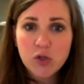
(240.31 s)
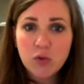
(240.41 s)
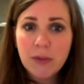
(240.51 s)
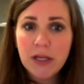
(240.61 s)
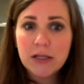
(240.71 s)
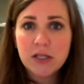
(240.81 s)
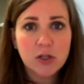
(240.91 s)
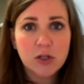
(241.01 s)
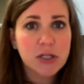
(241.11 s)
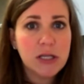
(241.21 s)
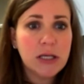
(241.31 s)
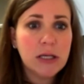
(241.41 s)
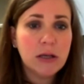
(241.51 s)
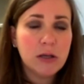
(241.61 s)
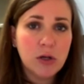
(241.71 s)
women, as they're seeing,
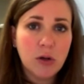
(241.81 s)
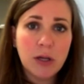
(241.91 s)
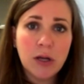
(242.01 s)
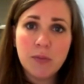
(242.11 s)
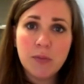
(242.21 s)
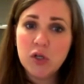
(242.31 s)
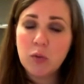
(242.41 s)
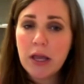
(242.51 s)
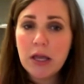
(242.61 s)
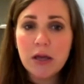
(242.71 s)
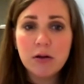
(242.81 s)
an OBGYN